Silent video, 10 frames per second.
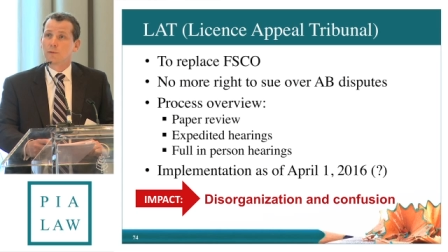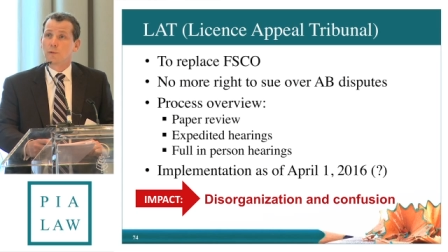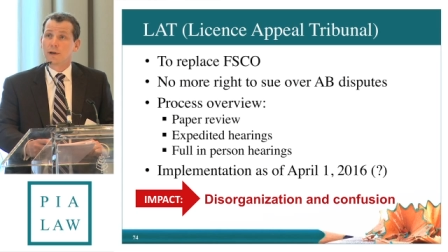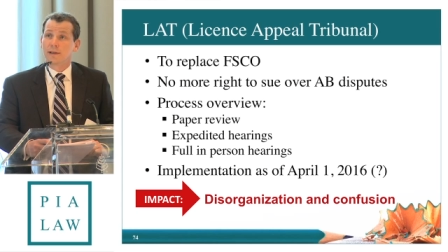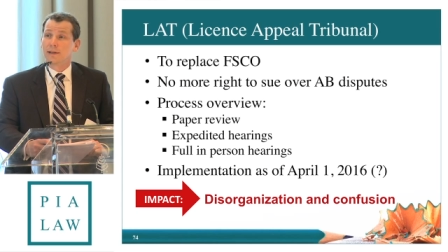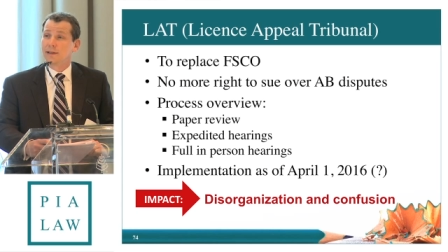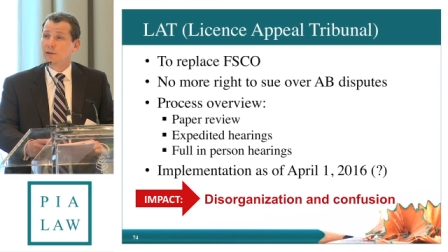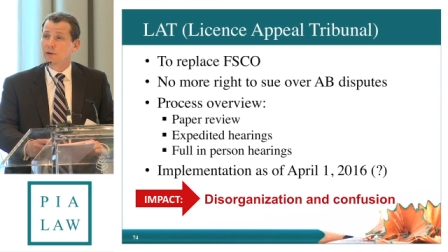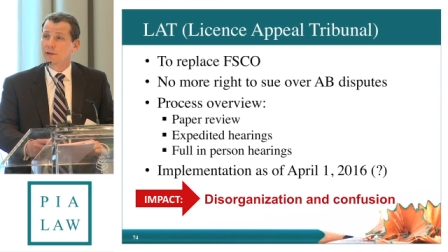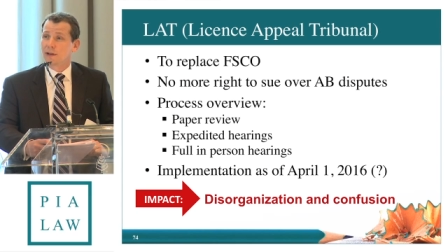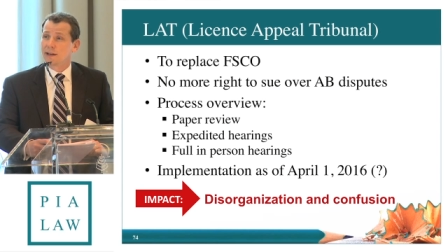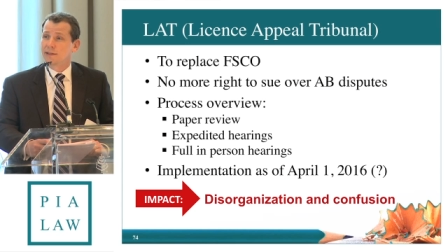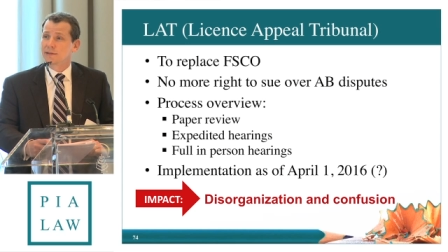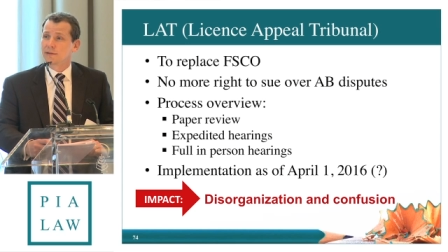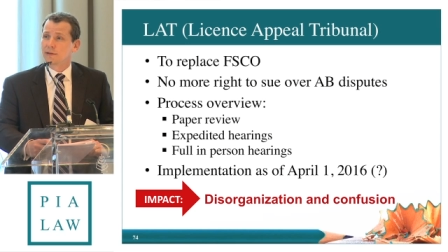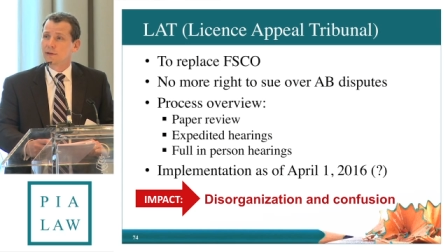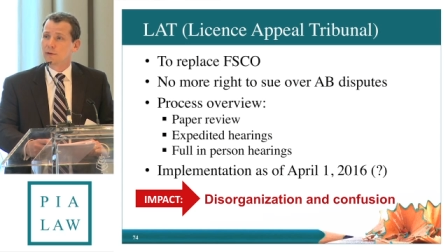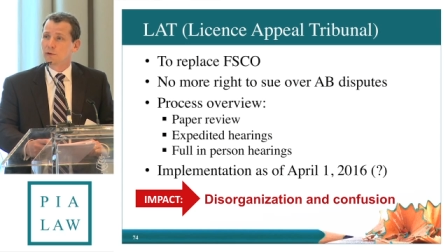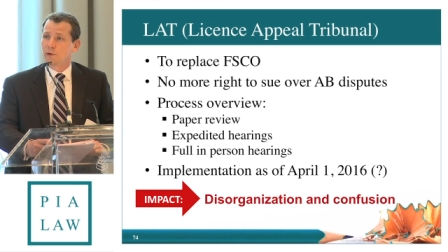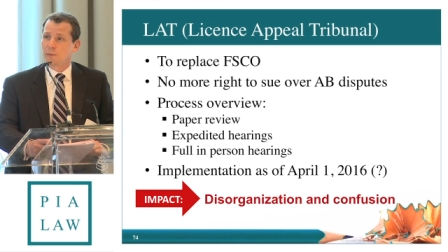one, your clients
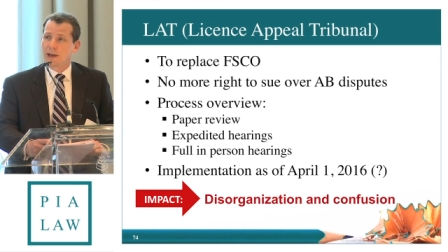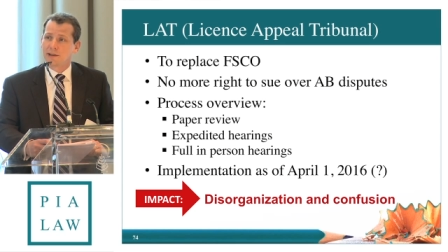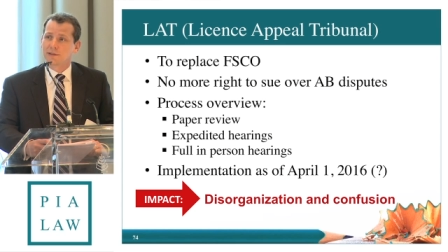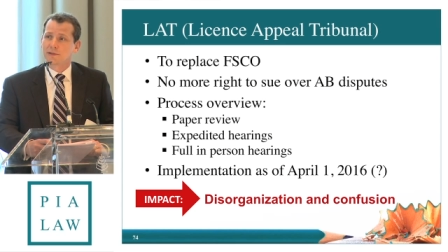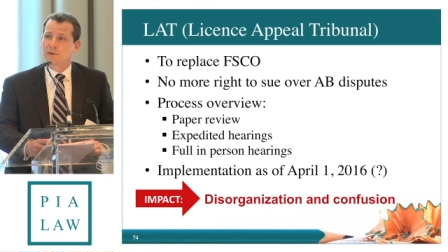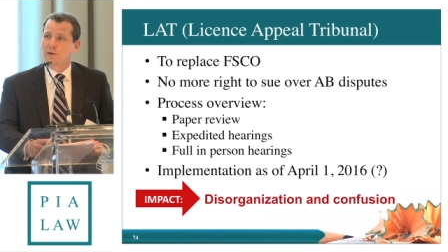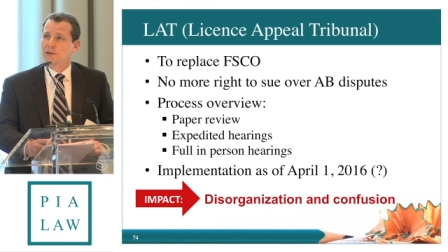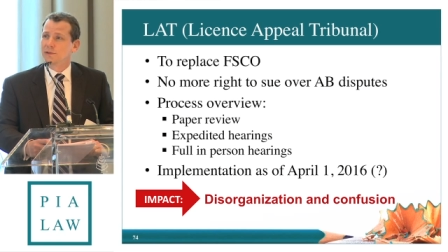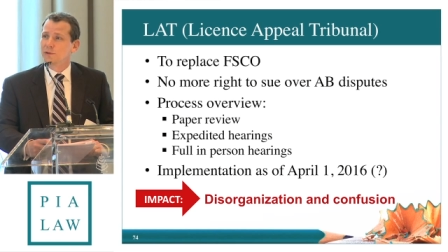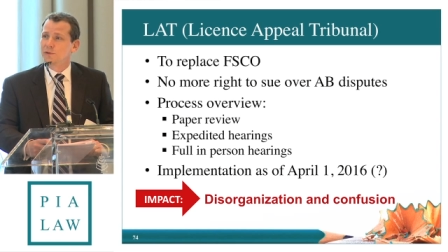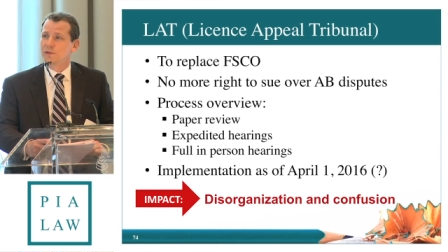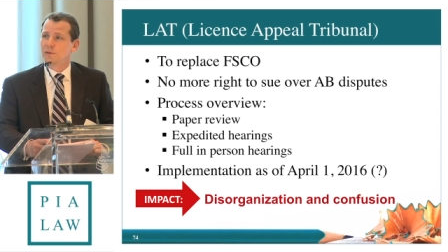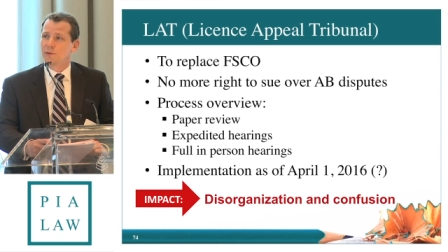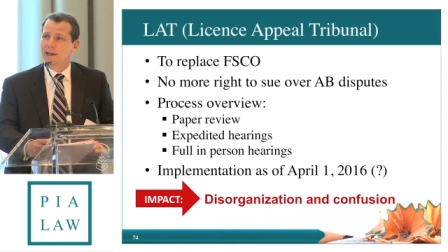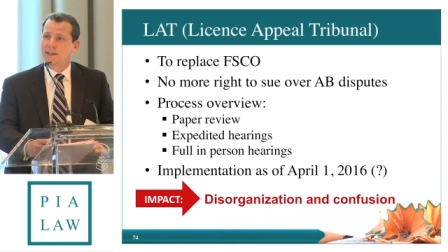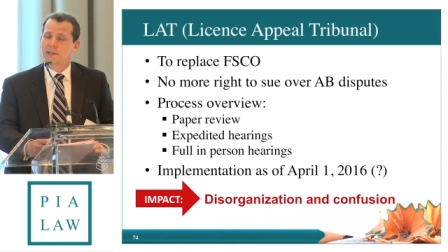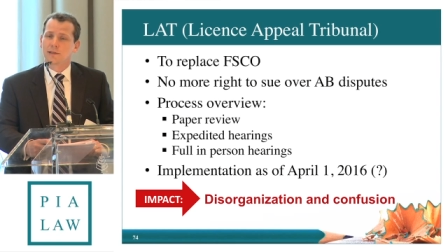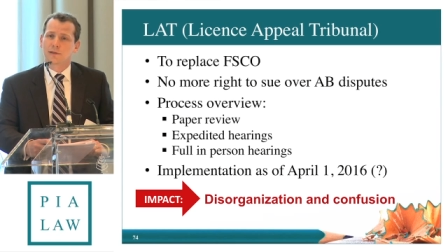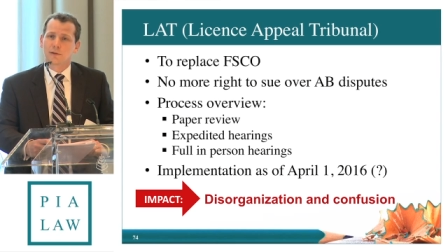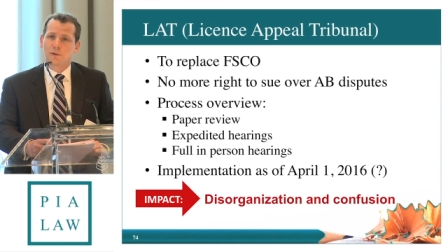or your patients are going to lose the right
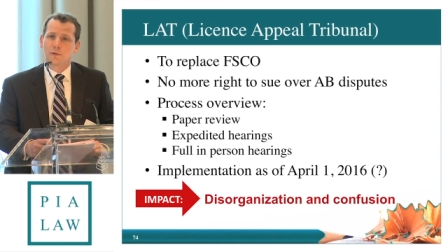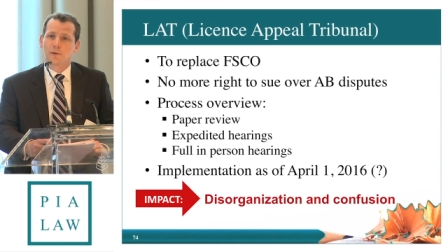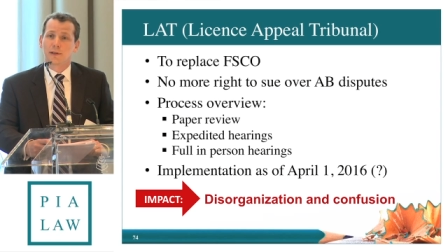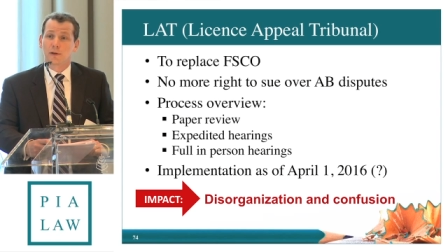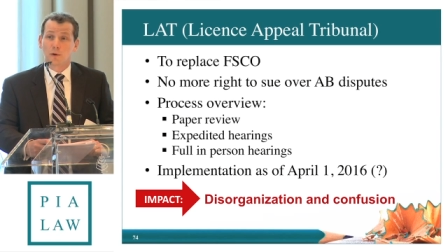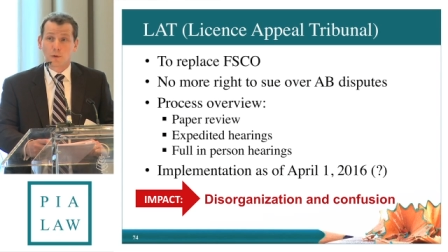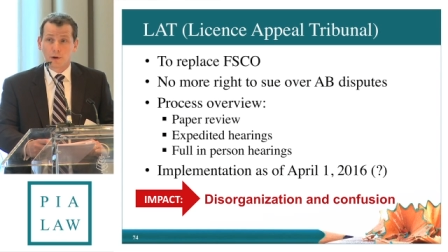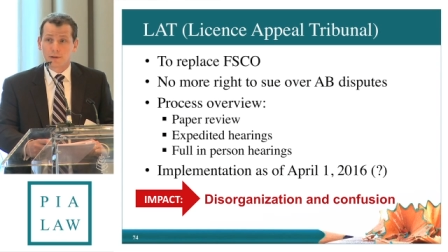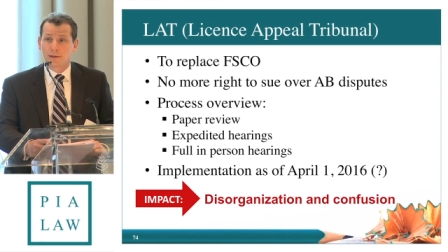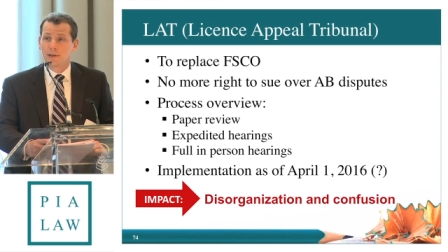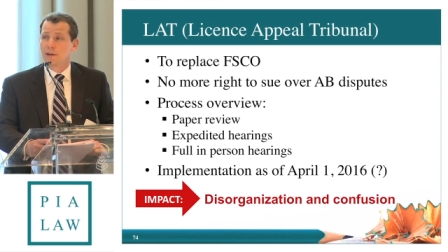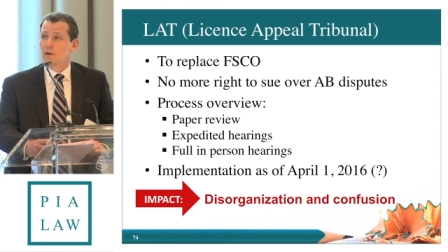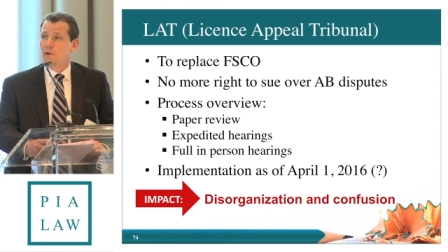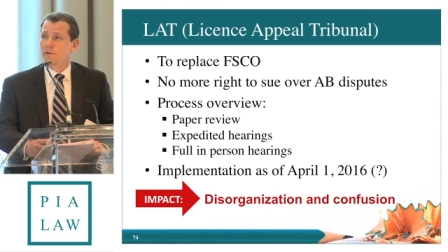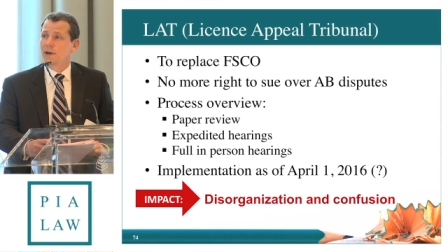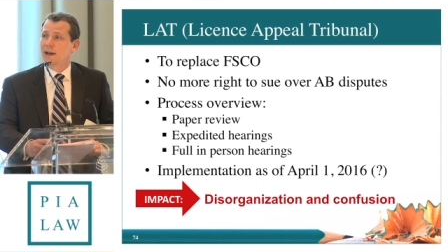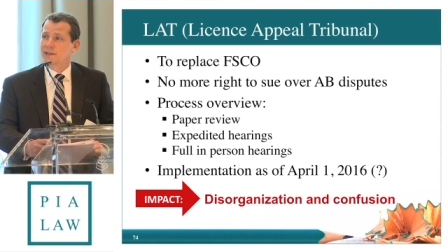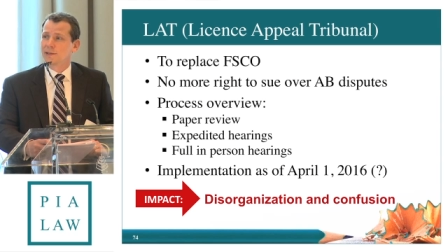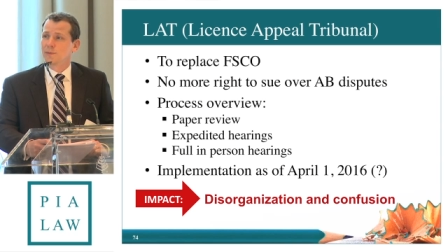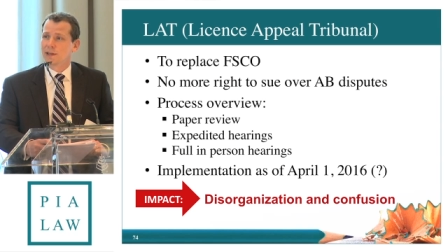to sue in court over
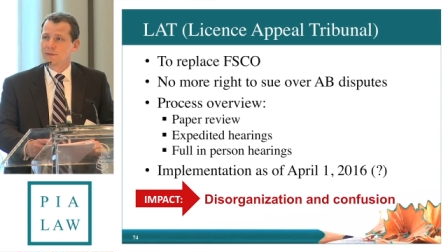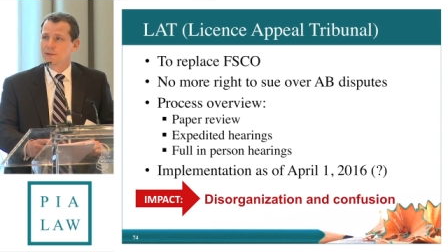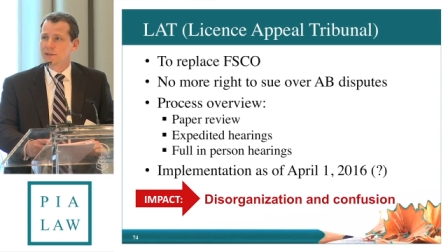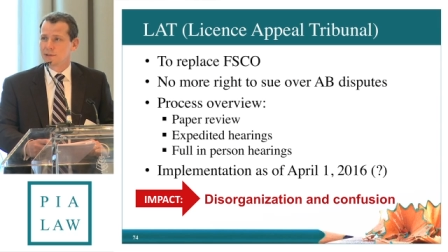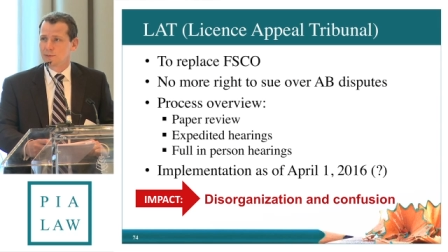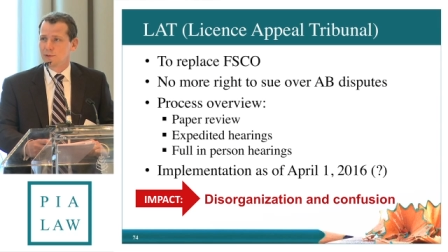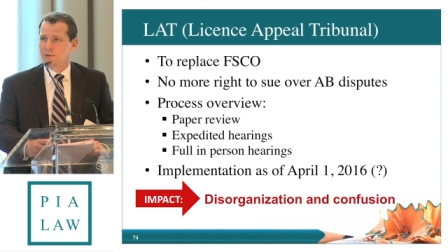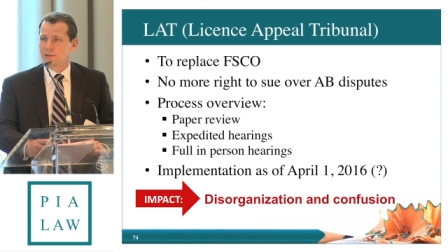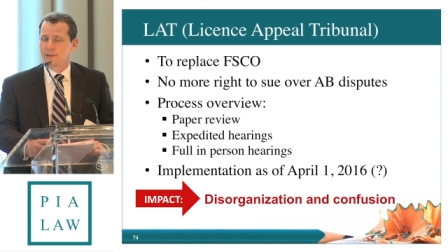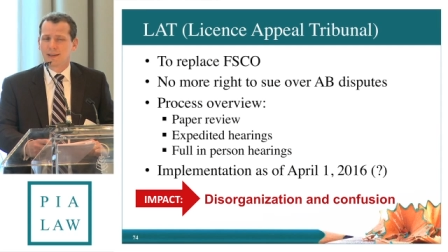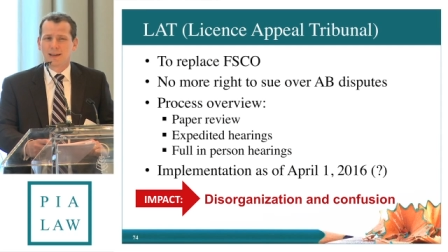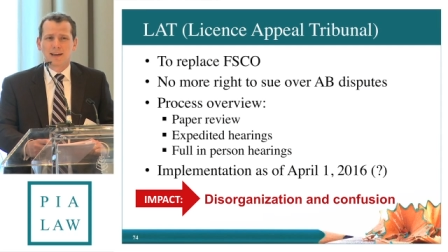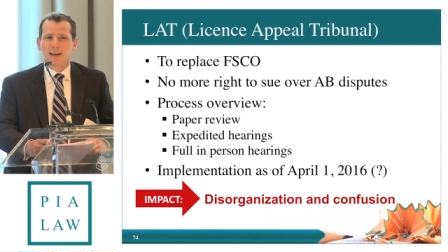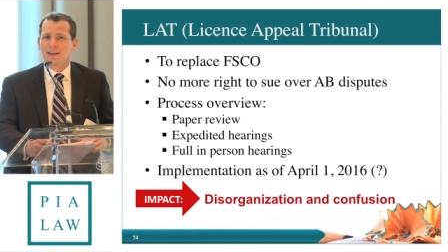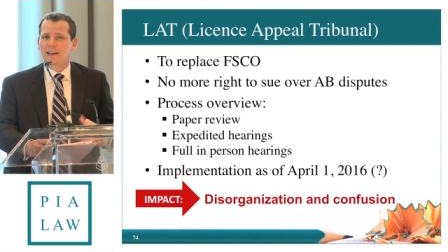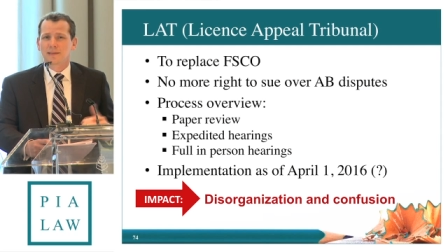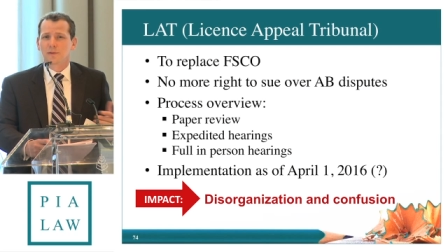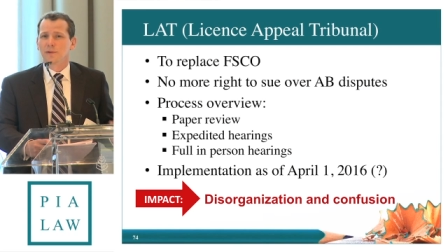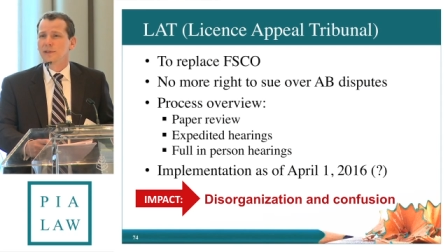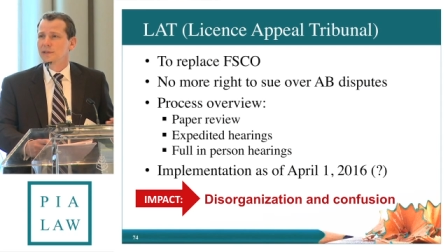accident benefits disputes, and that's
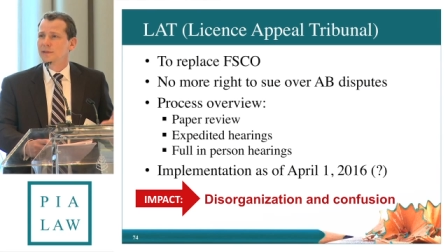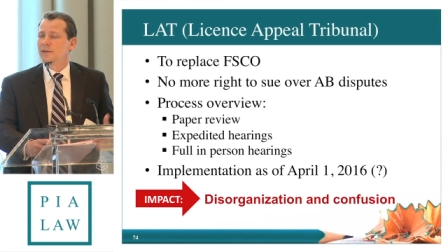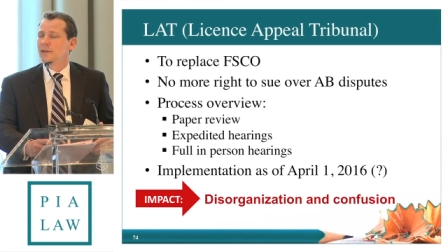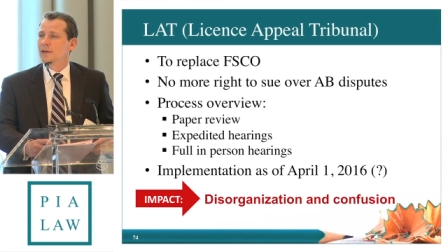a real